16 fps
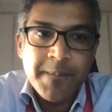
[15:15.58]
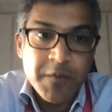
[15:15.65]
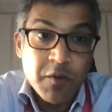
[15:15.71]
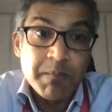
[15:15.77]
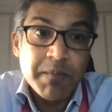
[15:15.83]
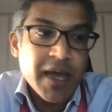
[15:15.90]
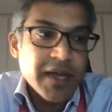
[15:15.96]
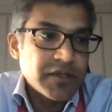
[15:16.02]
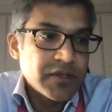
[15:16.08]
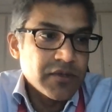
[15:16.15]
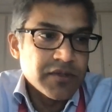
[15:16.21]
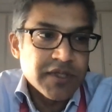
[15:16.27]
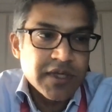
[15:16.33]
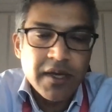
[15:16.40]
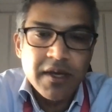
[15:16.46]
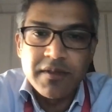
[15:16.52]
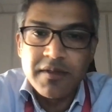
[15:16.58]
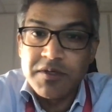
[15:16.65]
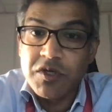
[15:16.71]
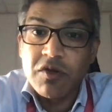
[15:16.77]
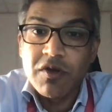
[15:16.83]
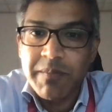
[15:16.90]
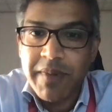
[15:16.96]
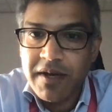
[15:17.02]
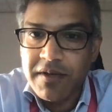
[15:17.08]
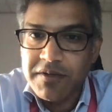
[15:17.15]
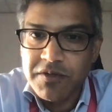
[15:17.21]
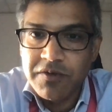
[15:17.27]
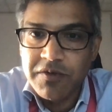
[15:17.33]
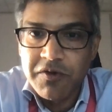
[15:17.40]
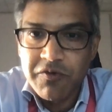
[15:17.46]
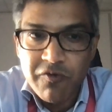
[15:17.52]
compared to, say, the solar
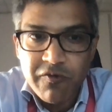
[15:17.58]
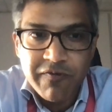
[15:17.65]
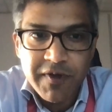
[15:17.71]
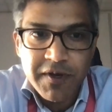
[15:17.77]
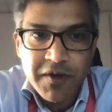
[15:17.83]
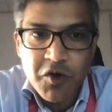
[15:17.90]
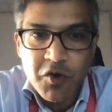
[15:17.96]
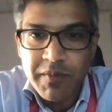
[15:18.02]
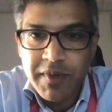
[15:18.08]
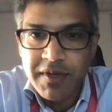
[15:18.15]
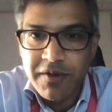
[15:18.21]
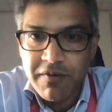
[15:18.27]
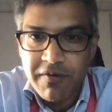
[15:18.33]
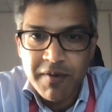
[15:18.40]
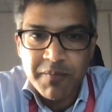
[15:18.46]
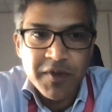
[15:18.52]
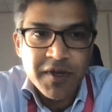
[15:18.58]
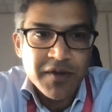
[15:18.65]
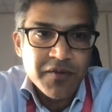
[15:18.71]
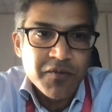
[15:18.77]
panels on your roof at home in Europe,